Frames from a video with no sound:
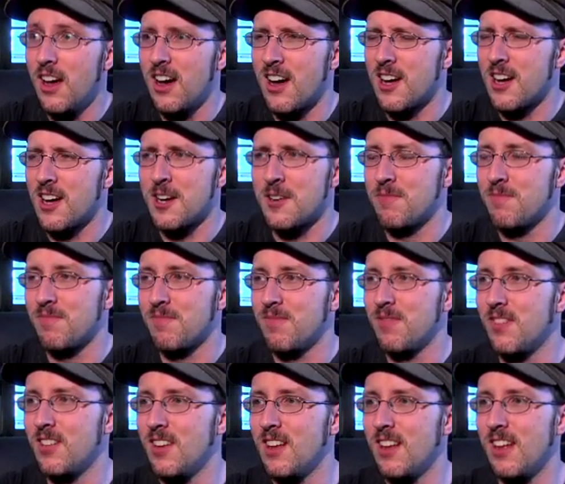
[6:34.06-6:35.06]

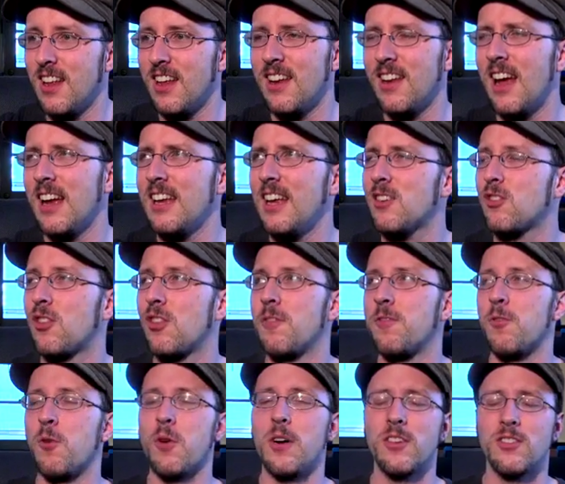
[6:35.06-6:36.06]
I guess the
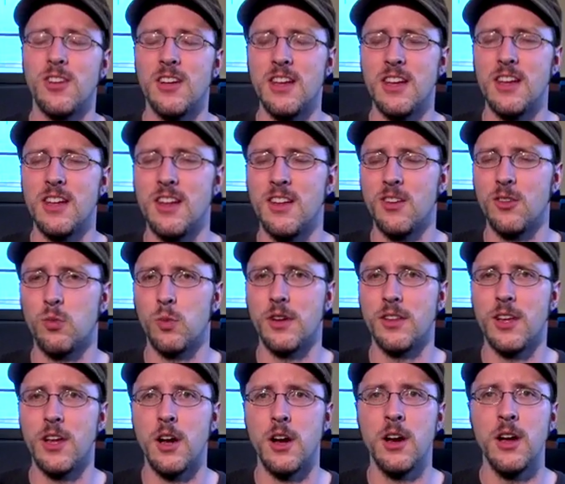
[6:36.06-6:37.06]
forest is
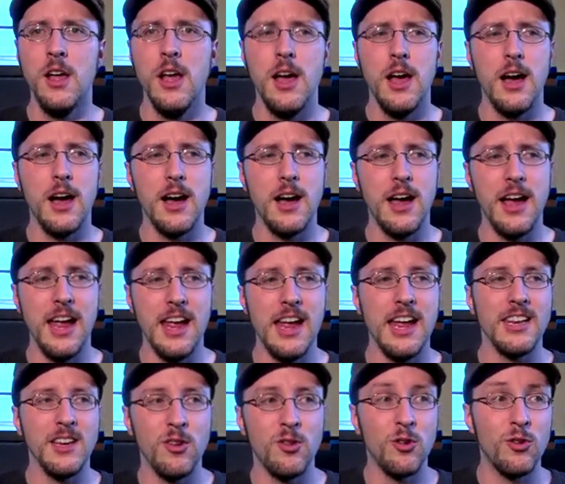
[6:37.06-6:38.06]
where they are.
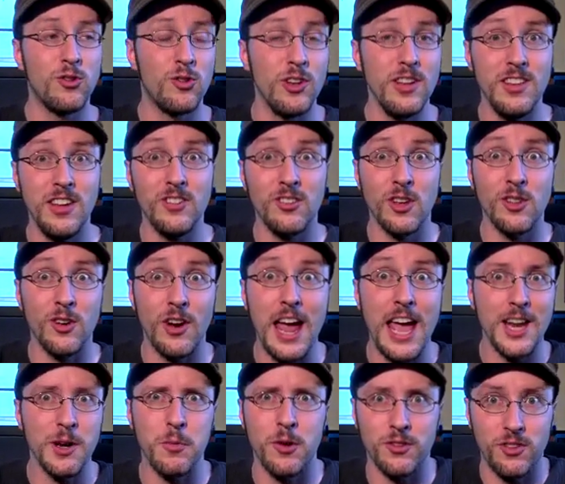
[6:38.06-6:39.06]
And you do see these other
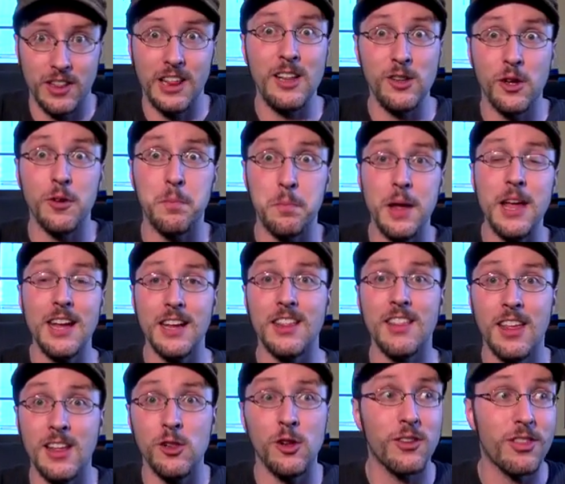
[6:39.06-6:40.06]
animals, and they look big
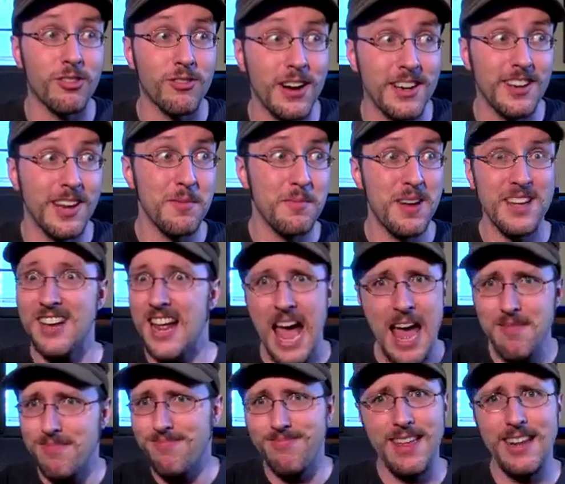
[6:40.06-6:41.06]
and they look threatening, but
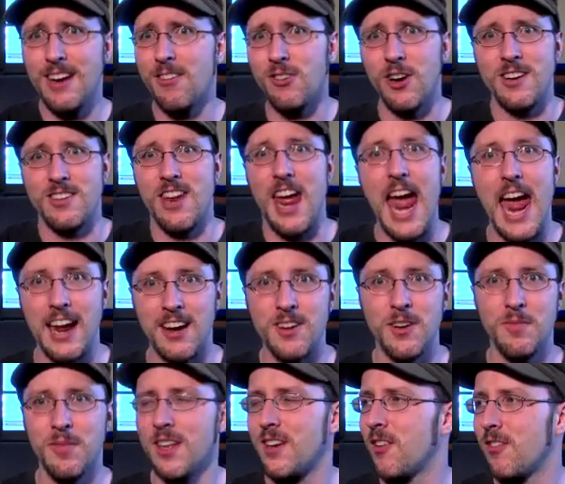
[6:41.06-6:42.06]
they never attack
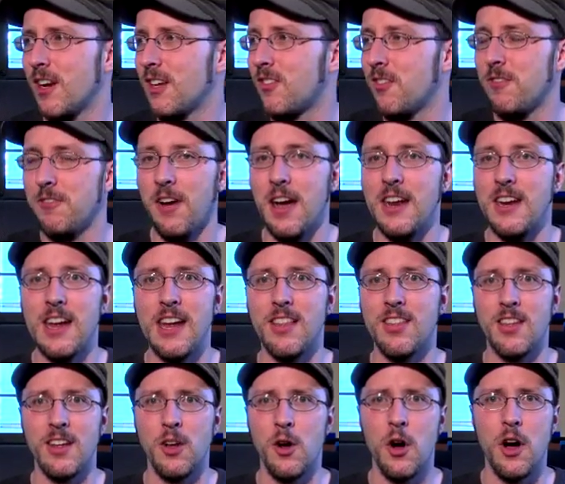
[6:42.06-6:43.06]
them. They never have to fight
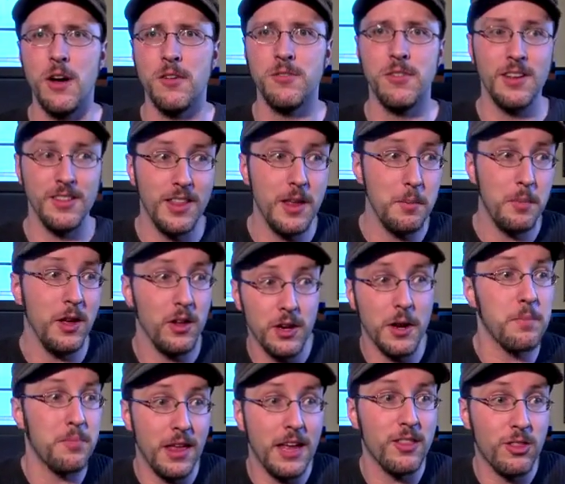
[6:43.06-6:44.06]
anything off. And they build
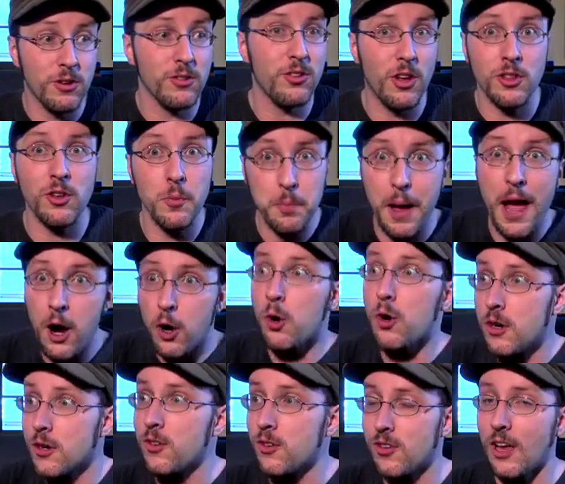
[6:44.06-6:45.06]
up that there's other
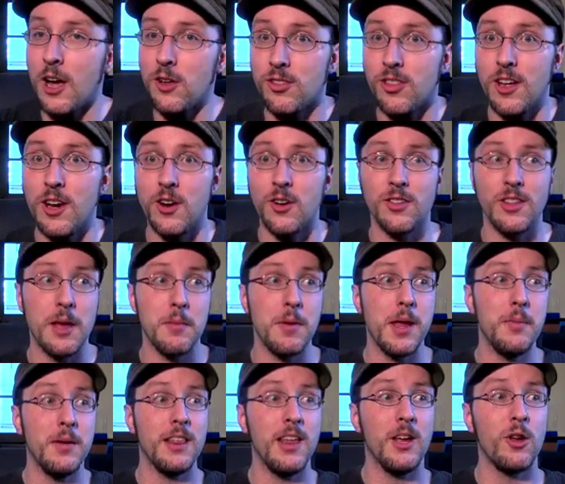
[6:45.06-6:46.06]
powers out there that
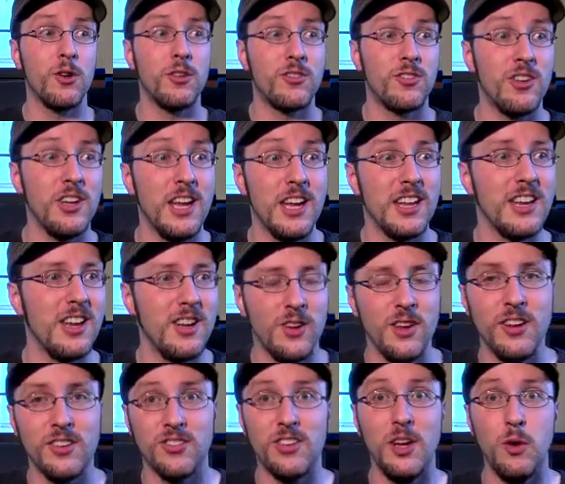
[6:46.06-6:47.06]
maybe they could see. And
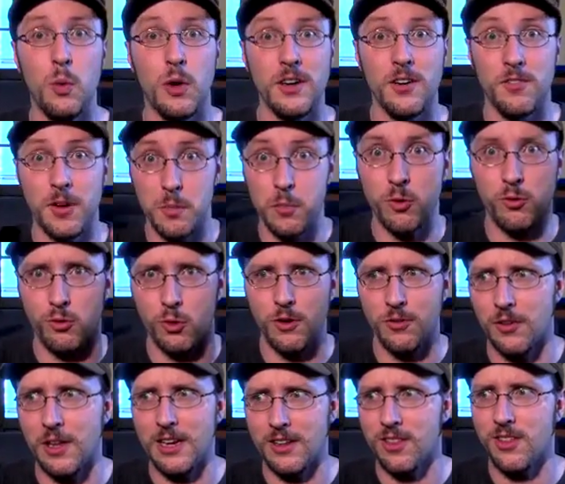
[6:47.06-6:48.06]
you see one of them who's
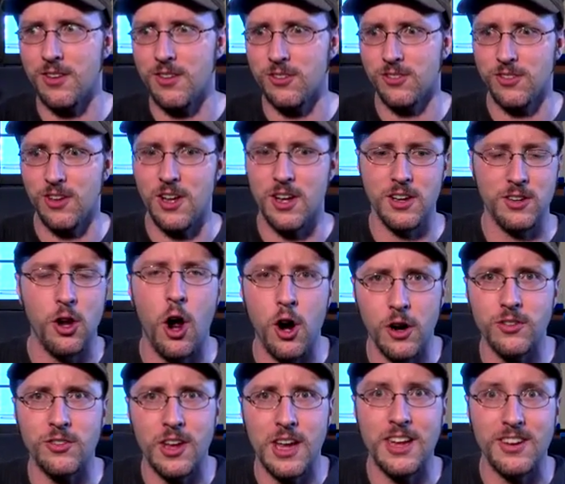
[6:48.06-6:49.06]
sort of like this
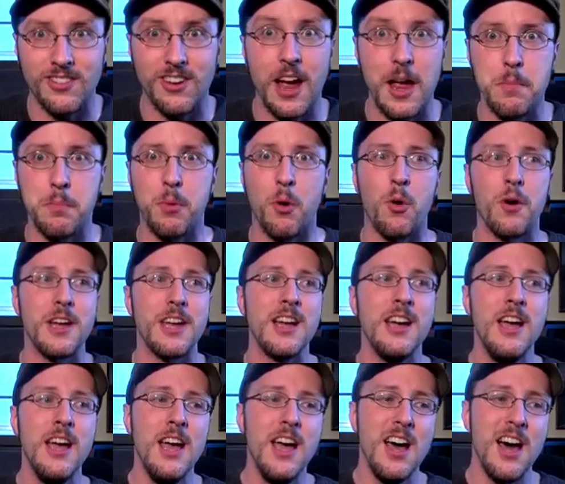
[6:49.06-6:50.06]
Tarzan-type
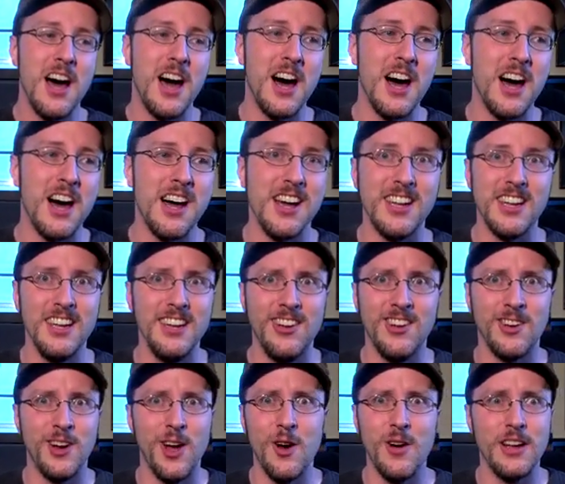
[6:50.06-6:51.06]
boy.
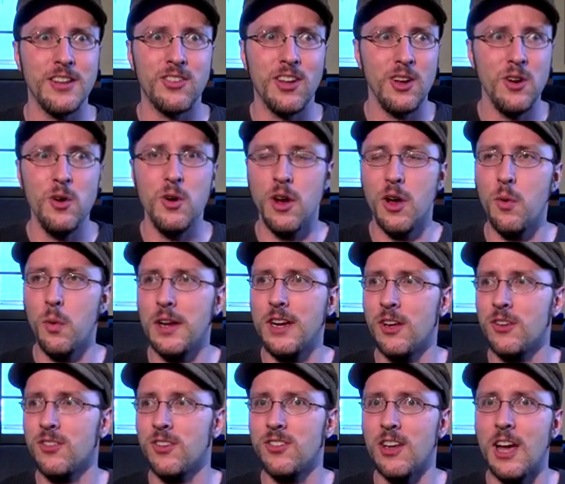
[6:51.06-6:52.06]
You know, and it's like, ooh, what
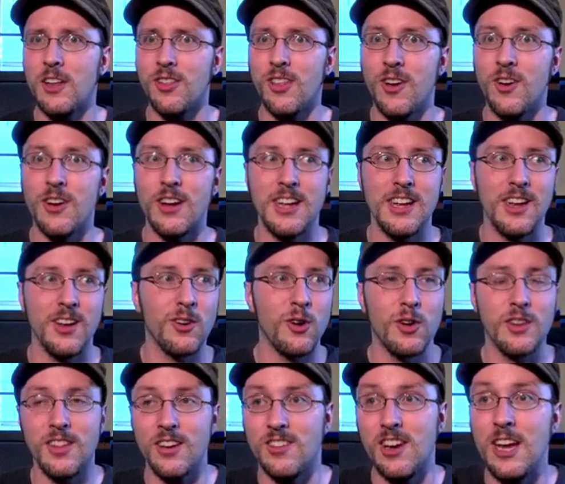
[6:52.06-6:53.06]
else is out there? And, you
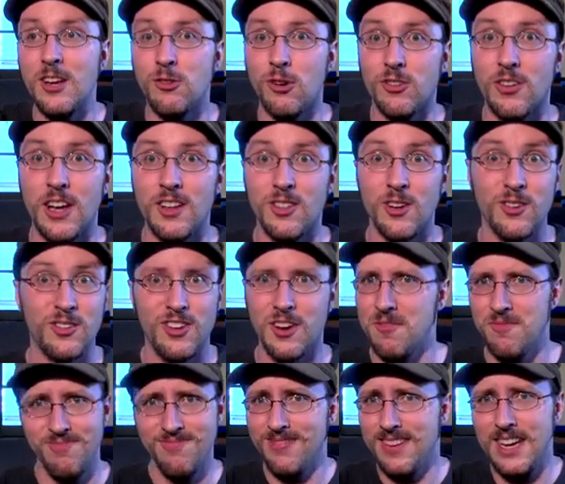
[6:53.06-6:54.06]
know, and the danger's out there and
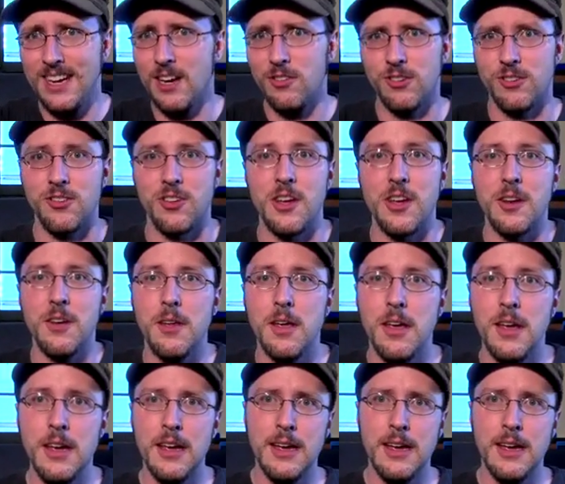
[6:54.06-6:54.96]
stuff. You never see it.